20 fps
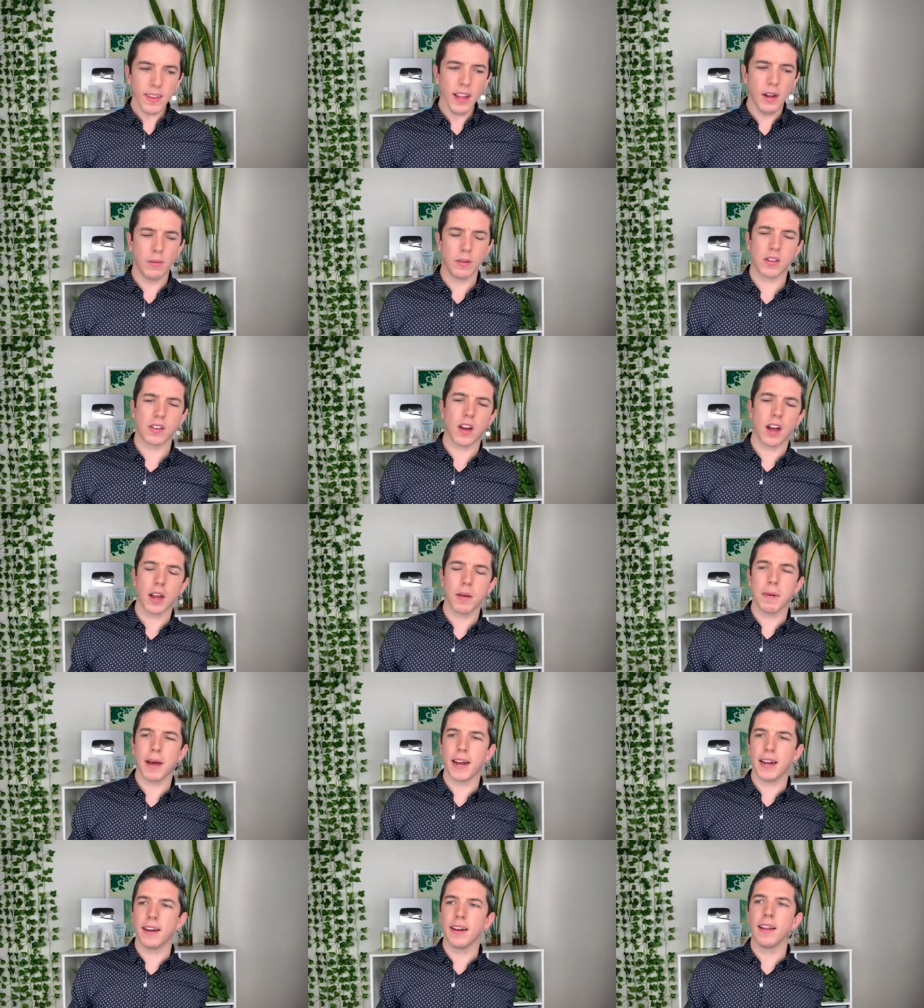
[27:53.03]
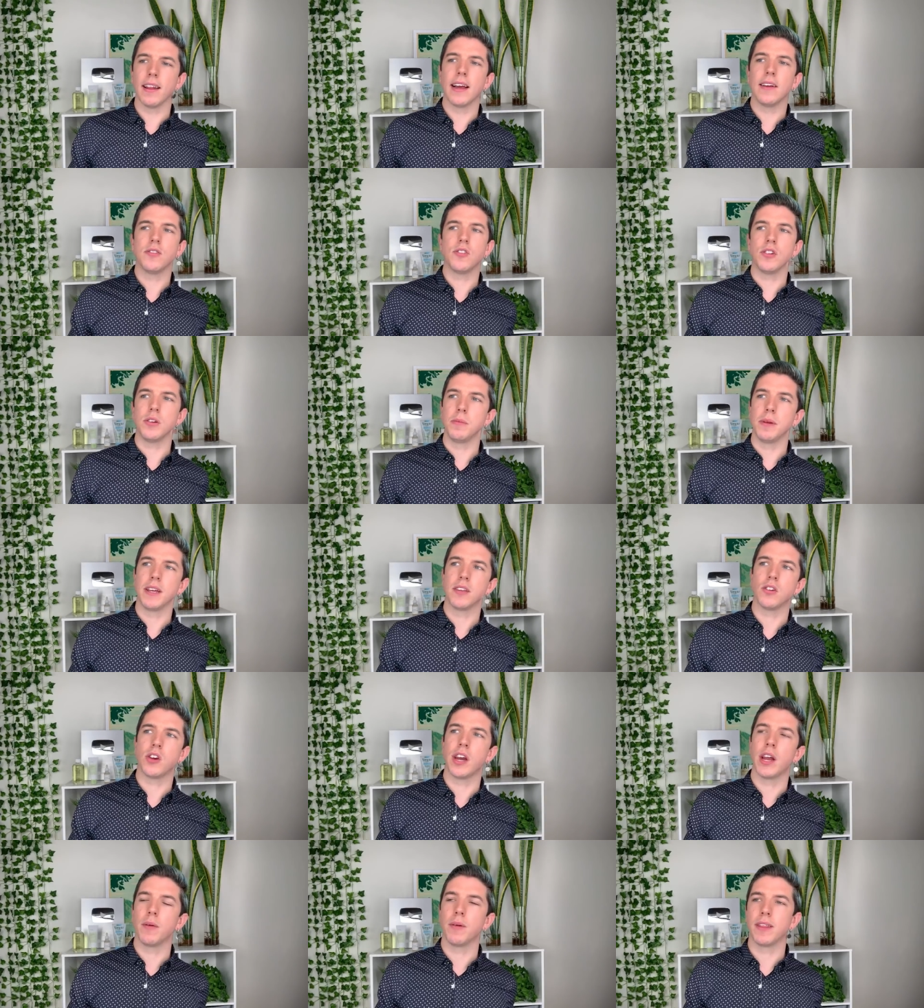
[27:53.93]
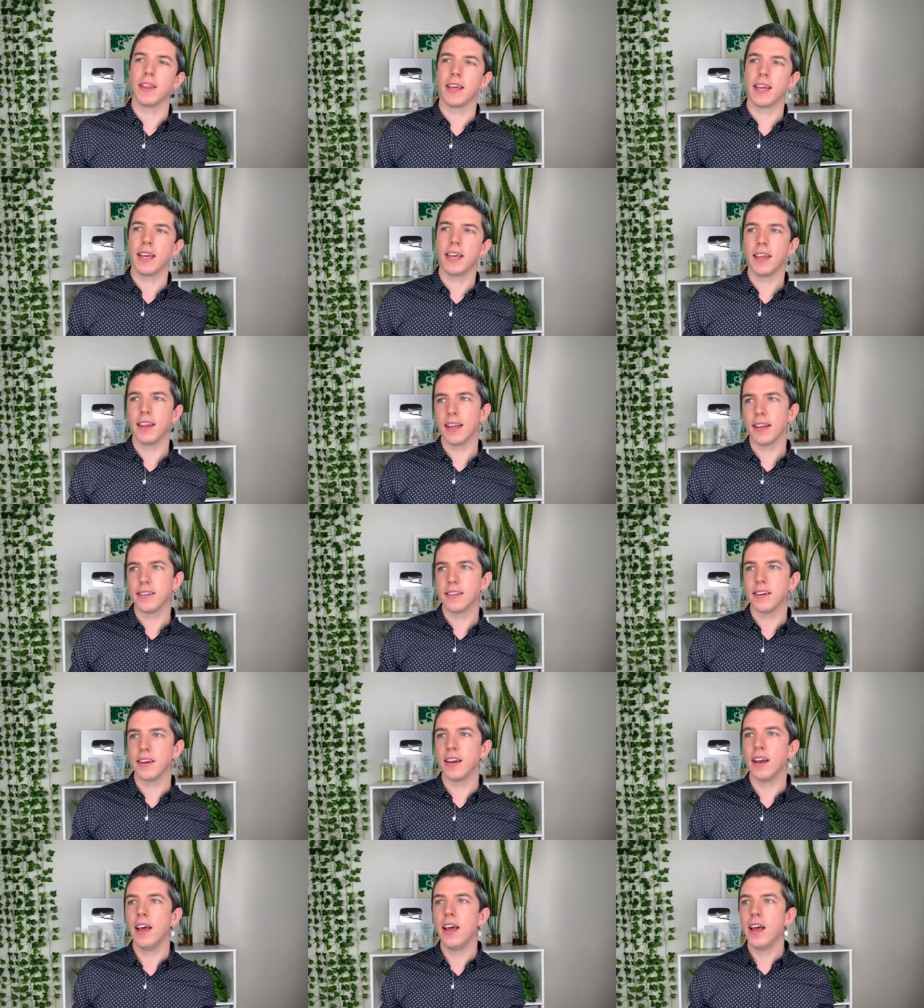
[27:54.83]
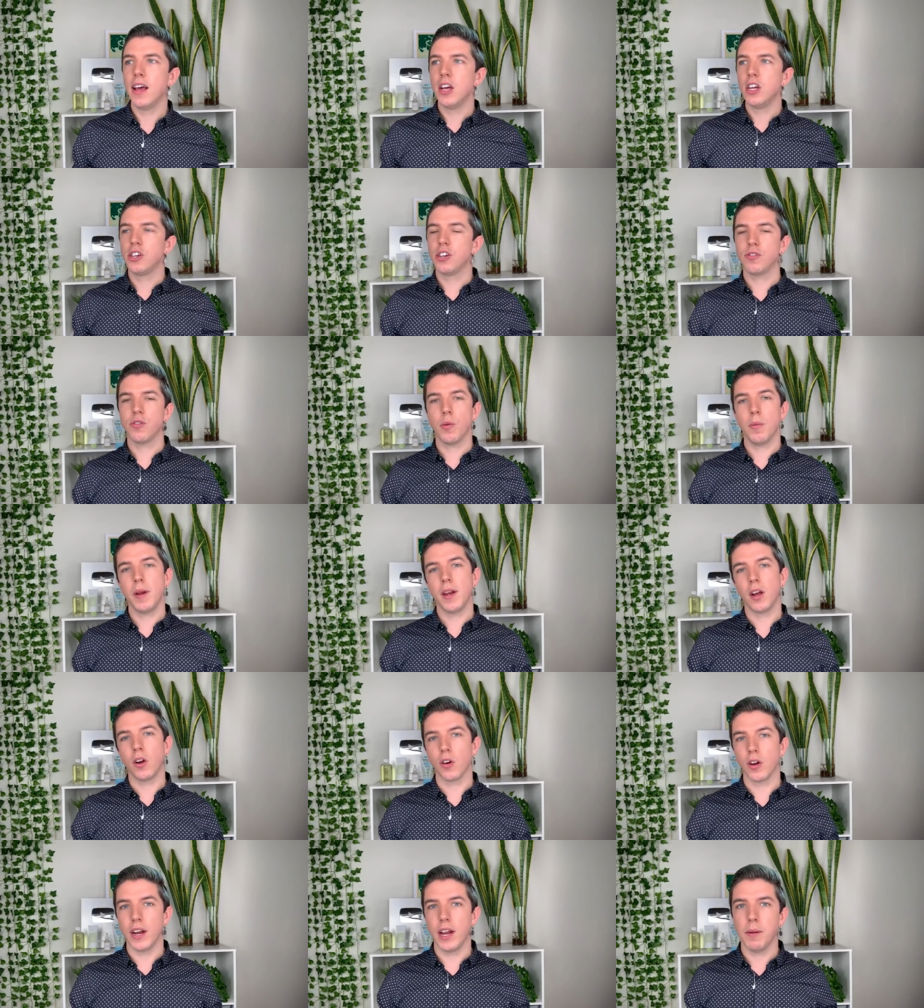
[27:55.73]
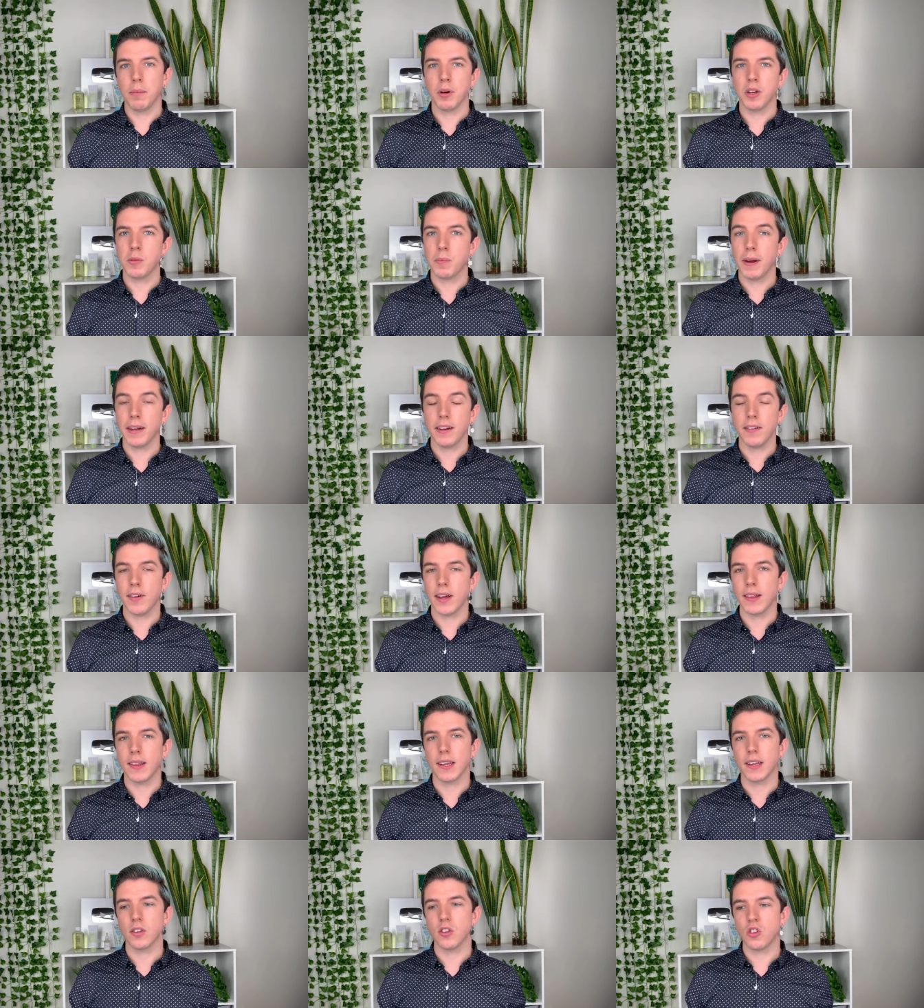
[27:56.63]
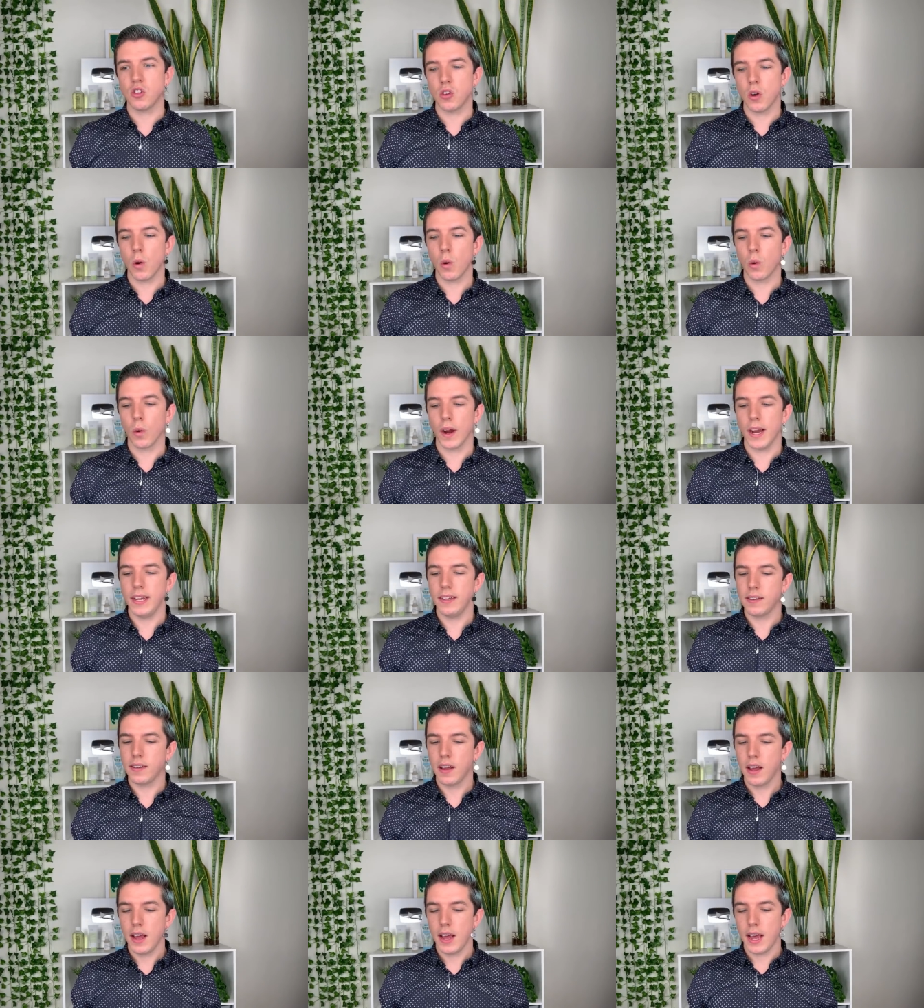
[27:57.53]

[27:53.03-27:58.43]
I was talking about it in a live stream yesterday with the Inkey List, and just from an ingredient perspective, I think it's so great.